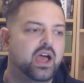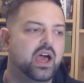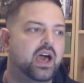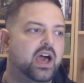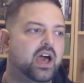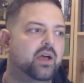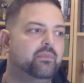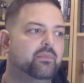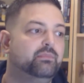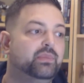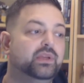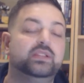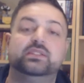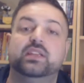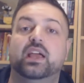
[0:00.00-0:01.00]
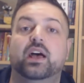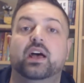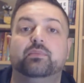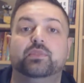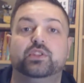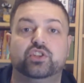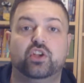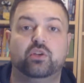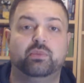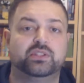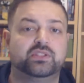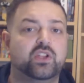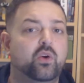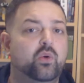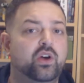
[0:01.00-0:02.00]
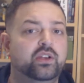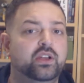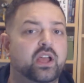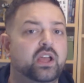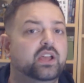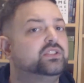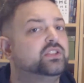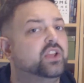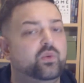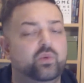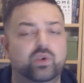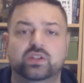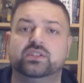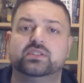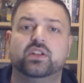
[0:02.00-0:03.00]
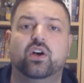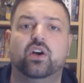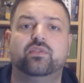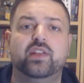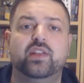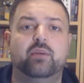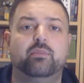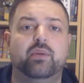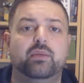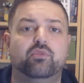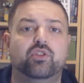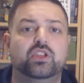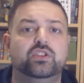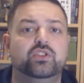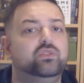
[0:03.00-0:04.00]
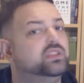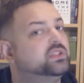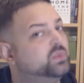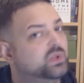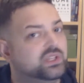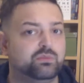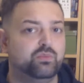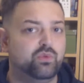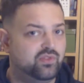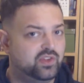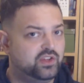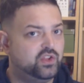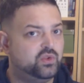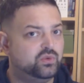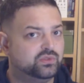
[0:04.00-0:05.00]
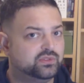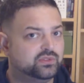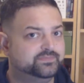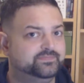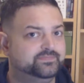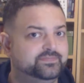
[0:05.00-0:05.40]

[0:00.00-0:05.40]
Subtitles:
But the show must go on. So we're going to start off now by bringing you this week's movie news.